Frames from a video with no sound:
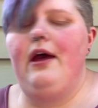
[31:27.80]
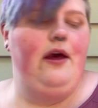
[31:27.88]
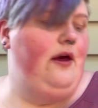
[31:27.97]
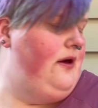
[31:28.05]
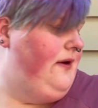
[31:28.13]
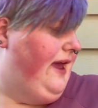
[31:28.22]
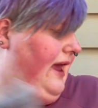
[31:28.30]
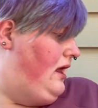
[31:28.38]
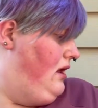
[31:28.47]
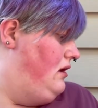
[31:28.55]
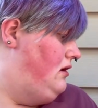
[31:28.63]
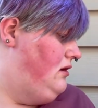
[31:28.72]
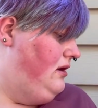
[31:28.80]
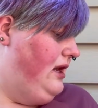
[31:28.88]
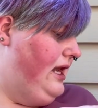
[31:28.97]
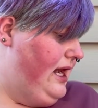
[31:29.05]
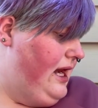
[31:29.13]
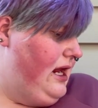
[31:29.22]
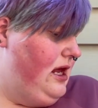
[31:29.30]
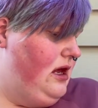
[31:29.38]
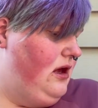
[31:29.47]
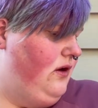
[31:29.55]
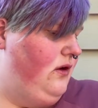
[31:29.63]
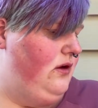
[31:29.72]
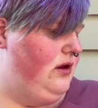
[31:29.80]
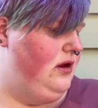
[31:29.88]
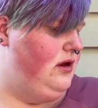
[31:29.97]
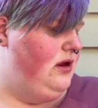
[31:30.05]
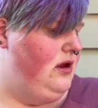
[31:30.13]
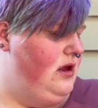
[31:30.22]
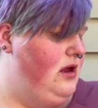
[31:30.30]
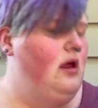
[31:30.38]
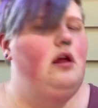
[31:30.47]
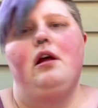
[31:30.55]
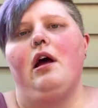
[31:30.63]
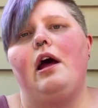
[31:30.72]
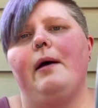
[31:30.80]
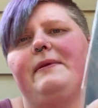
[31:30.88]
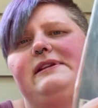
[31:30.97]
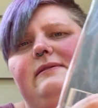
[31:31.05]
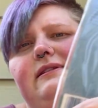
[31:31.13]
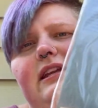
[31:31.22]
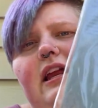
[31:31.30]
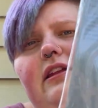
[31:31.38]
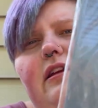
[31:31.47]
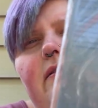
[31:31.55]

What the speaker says: Okay, now this was another